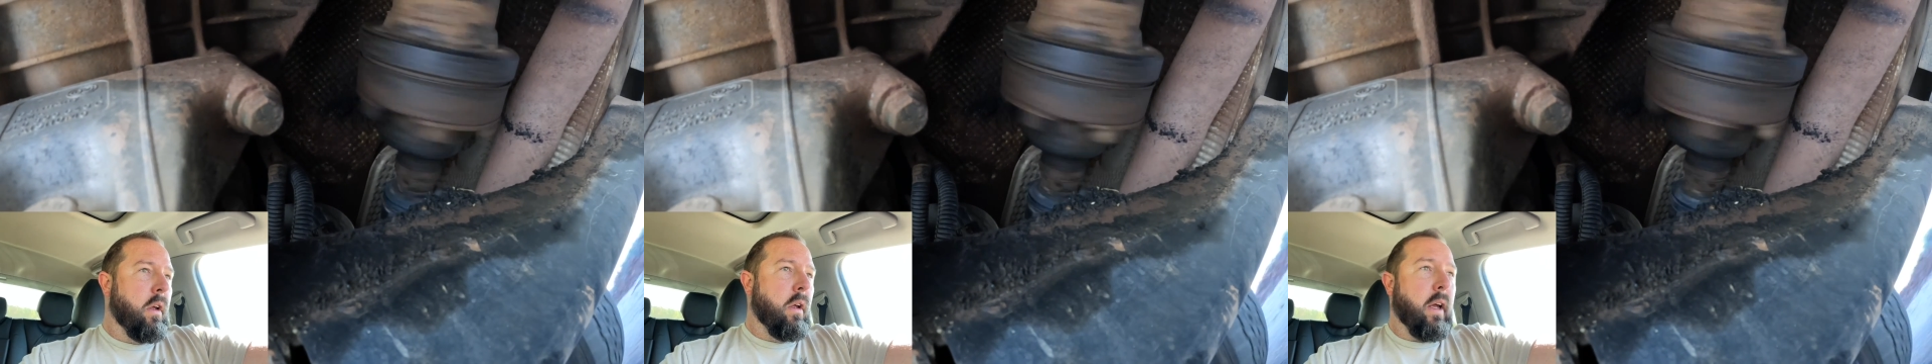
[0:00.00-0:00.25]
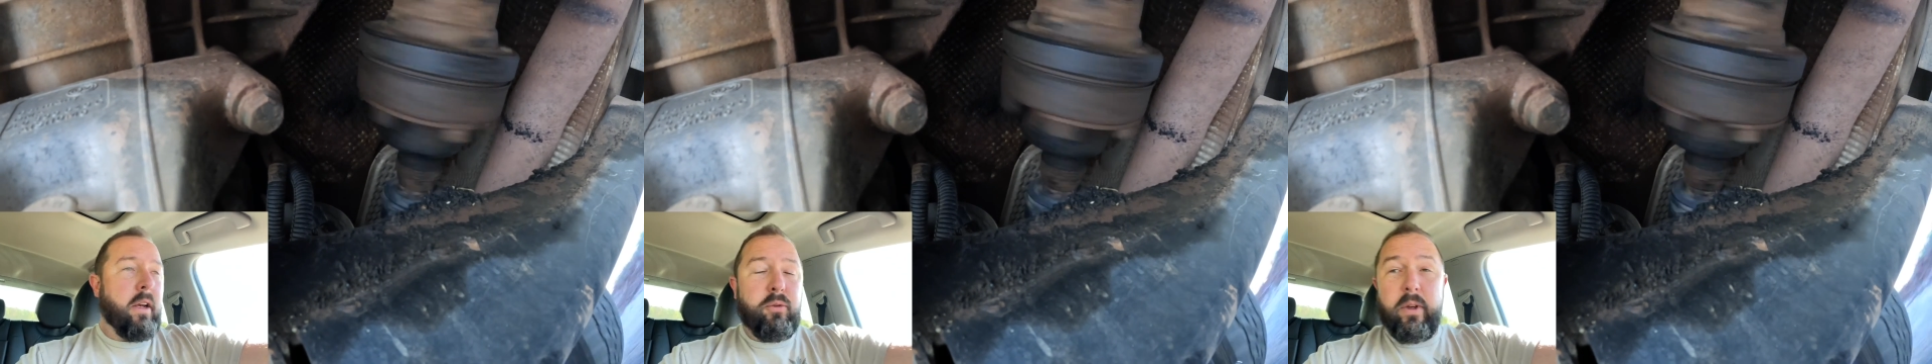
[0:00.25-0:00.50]

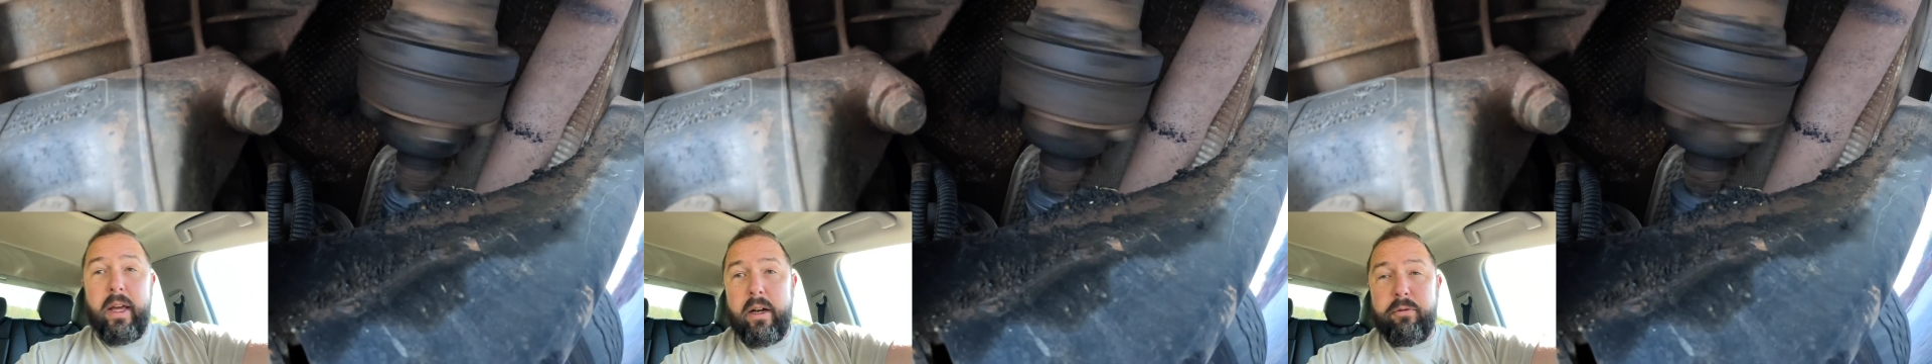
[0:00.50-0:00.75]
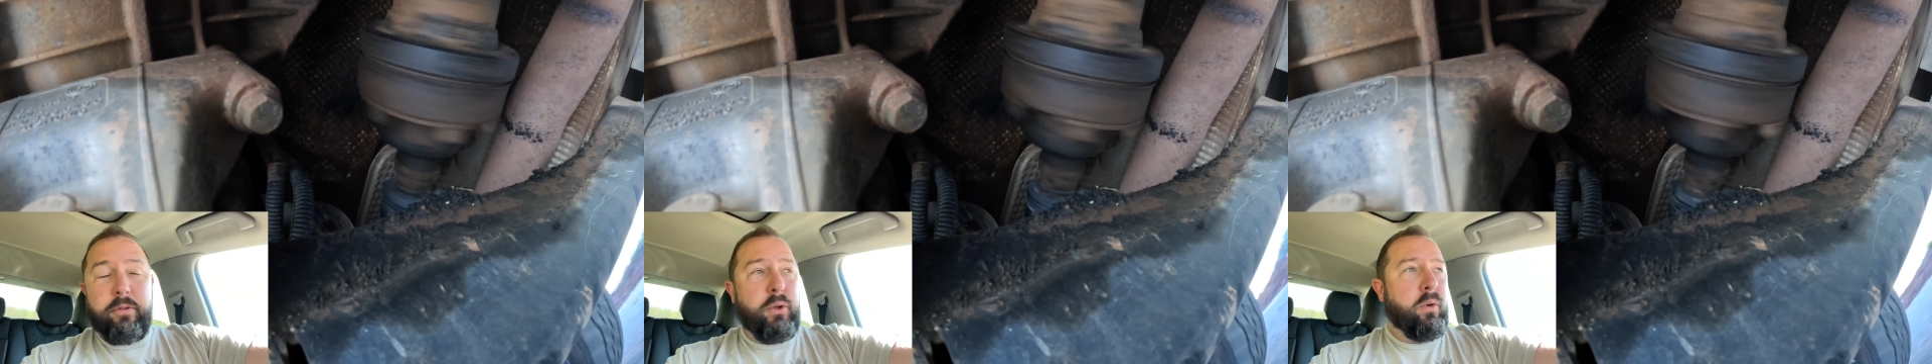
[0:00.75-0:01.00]
Actually had a
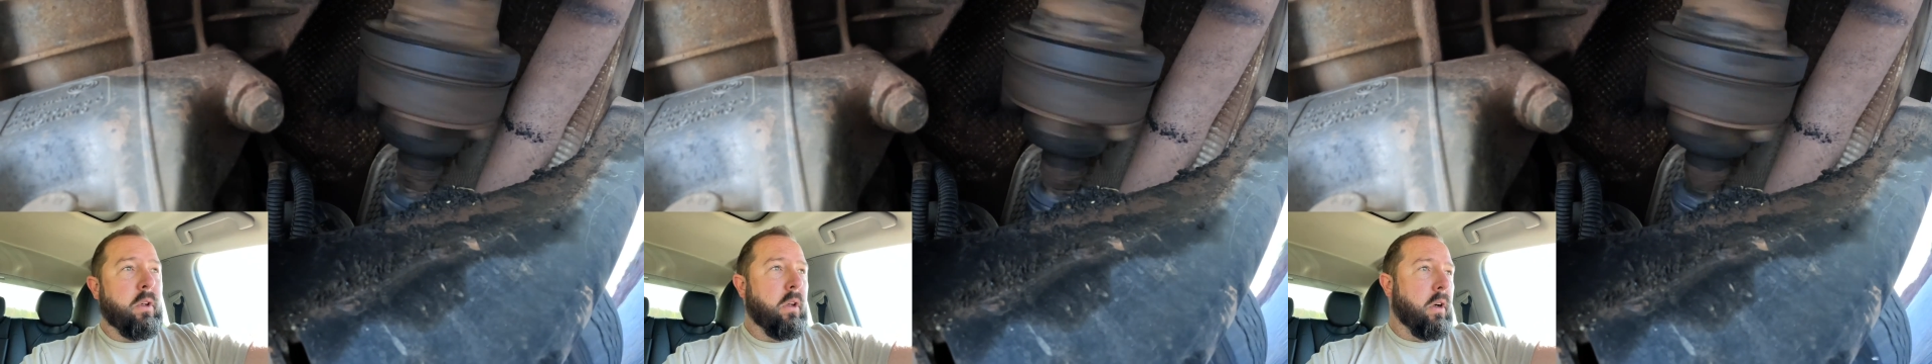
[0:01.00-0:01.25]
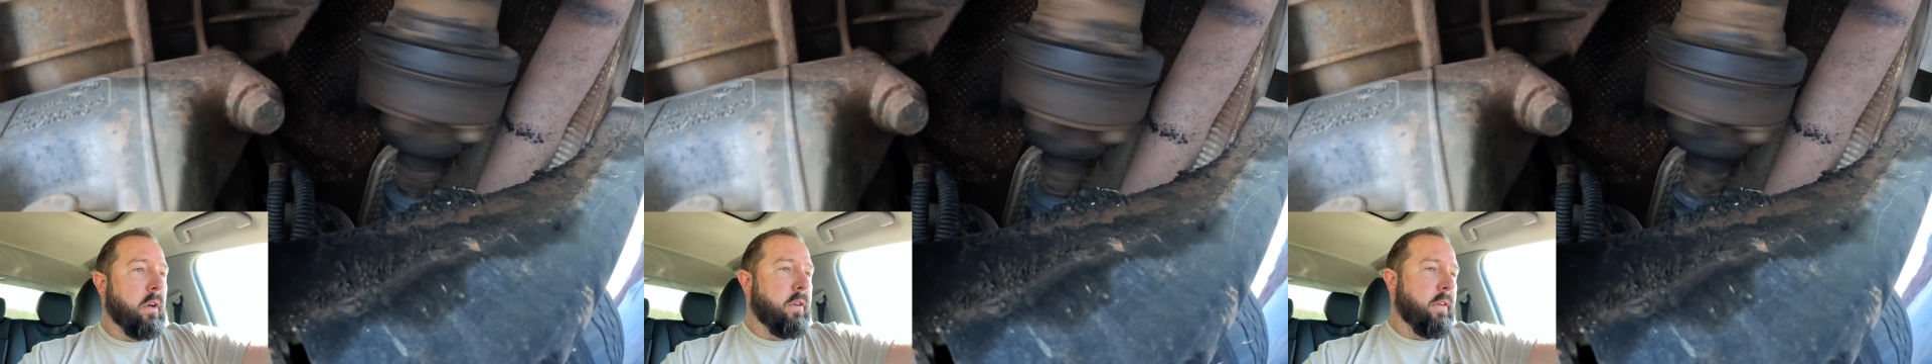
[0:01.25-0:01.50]
few
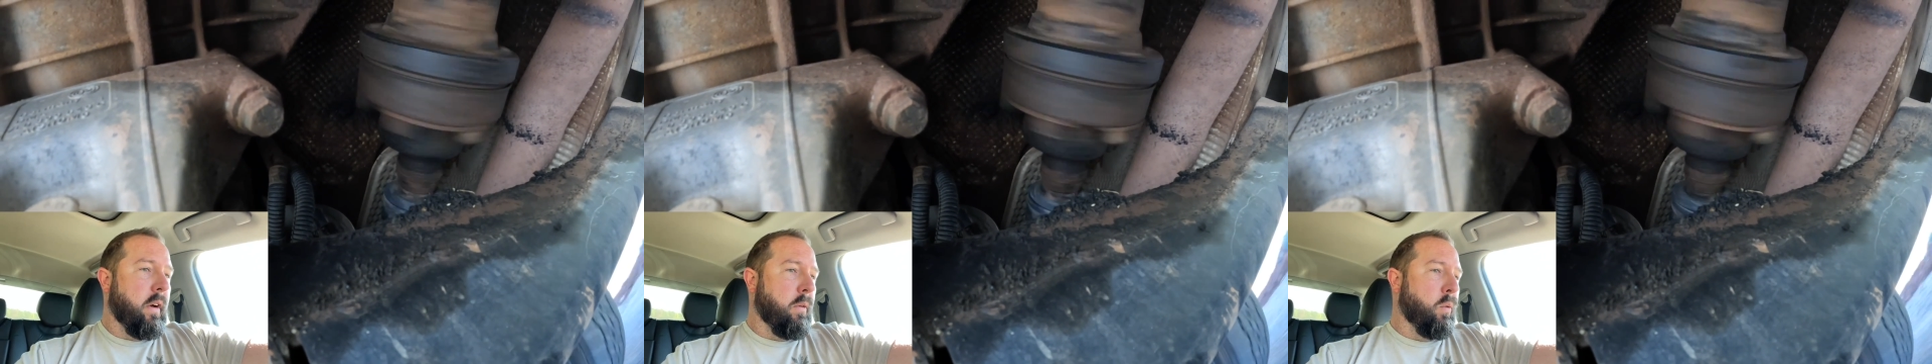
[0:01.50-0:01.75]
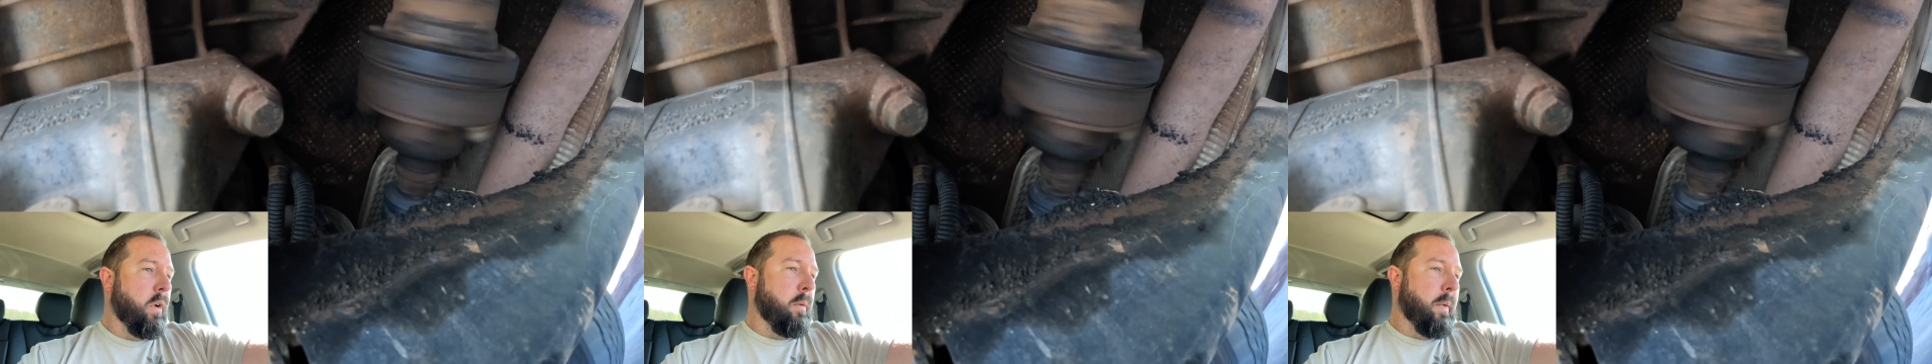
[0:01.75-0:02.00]
clunks there,
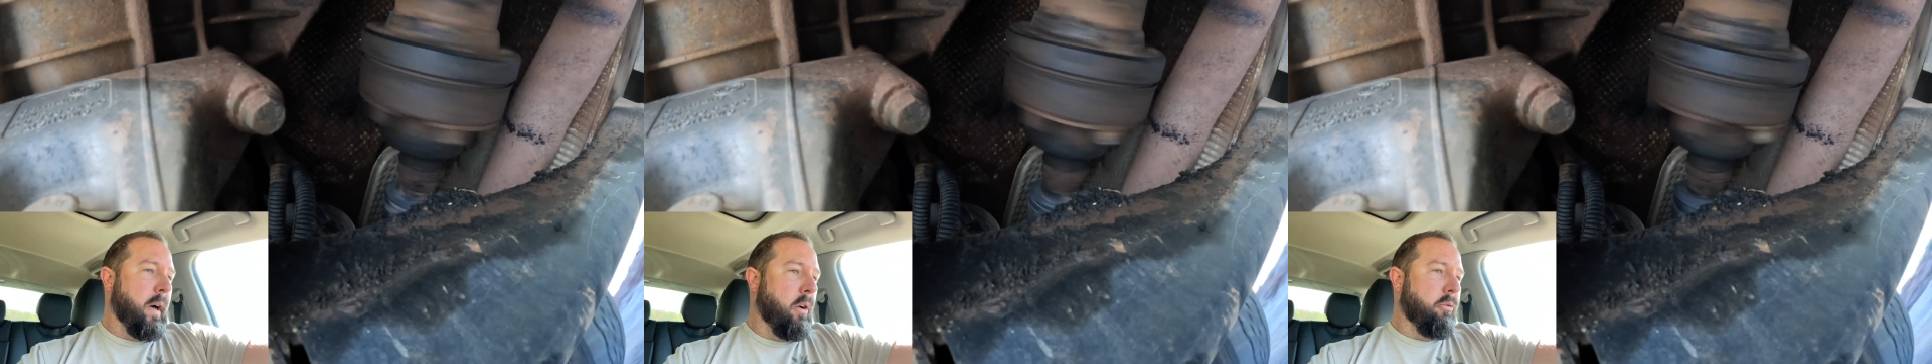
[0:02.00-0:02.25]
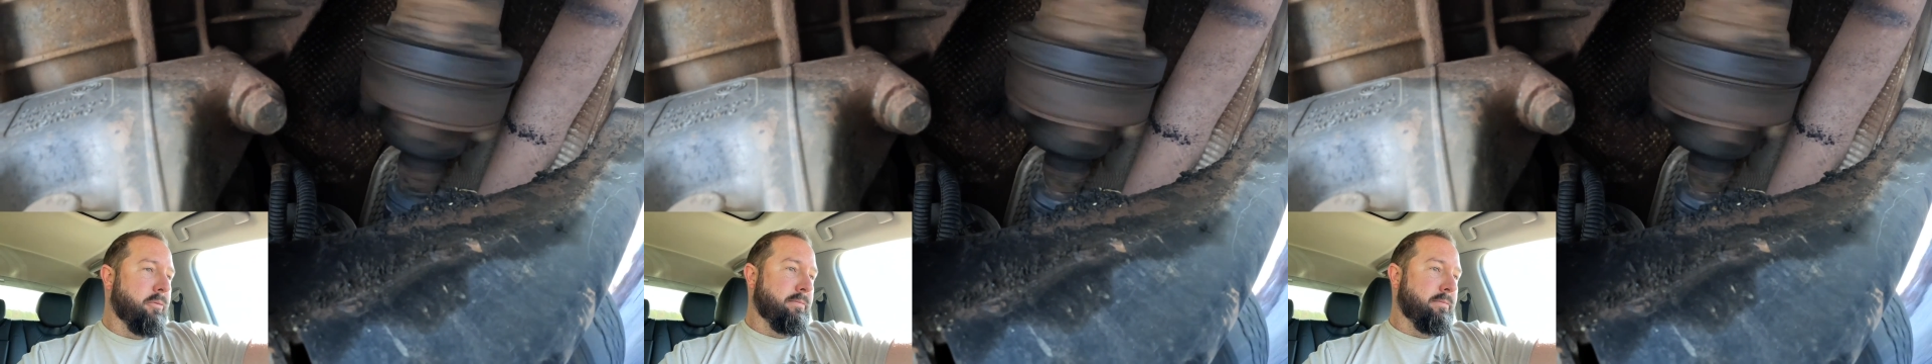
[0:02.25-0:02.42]
one about